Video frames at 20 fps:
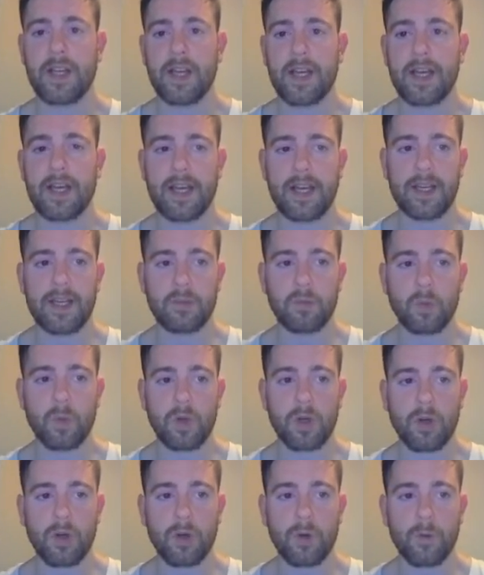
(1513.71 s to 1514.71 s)
And
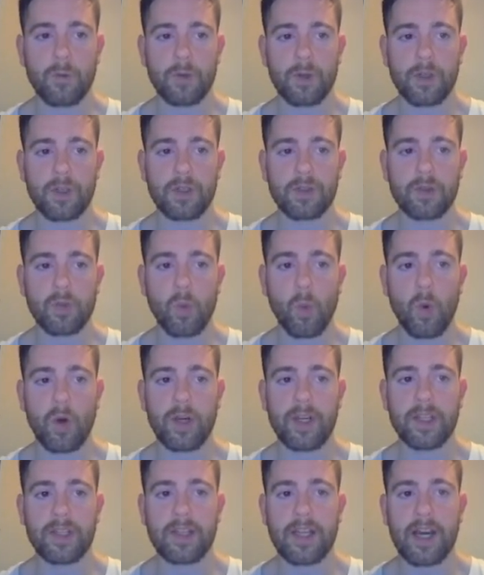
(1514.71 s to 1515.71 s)
we're over
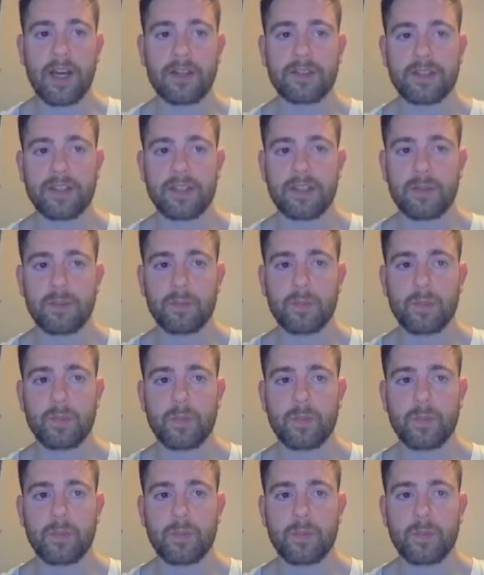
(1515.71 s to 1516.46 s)
20,000